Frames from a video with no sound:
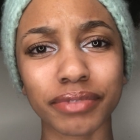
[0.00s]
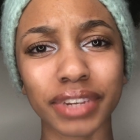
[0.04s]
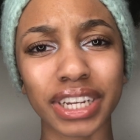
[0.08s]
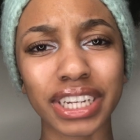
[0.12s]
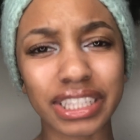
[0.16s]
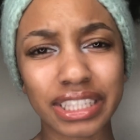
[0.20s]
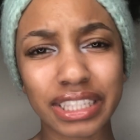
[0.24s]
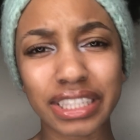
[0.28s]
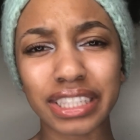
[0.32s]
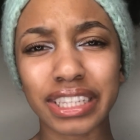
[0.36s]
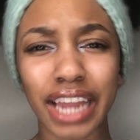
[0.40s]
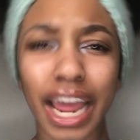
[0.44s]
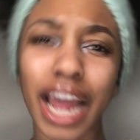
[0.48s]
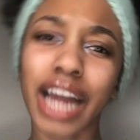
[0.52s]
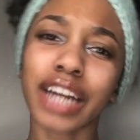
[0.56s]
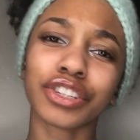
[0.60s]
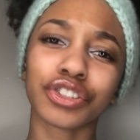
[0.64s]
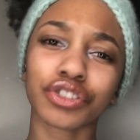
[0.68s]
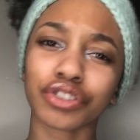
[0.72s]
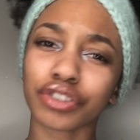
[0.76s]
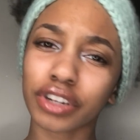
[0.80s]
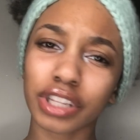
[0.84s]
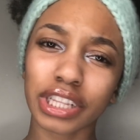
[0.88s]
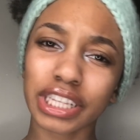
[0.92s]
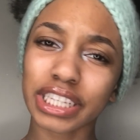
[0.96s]
it's
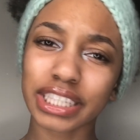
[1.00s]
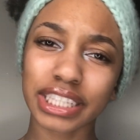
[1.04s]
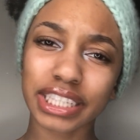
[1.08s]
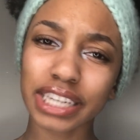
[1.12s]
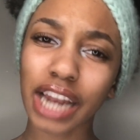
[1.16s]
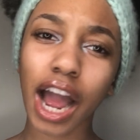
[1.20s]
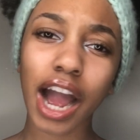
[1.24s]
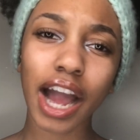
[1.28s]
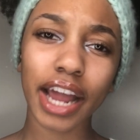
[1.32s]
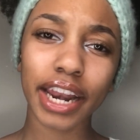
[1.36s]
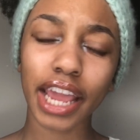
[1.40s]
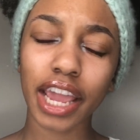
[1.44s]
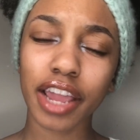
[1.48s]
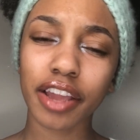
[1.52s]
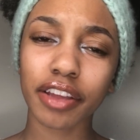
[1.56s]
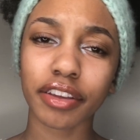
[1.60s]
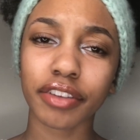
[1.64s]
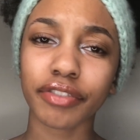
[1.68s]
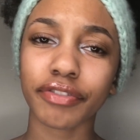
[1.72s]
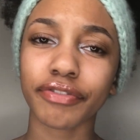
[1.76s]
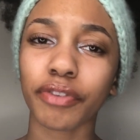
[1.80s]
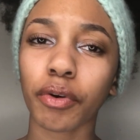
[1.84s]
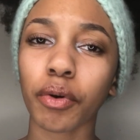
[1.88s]
natural it's not a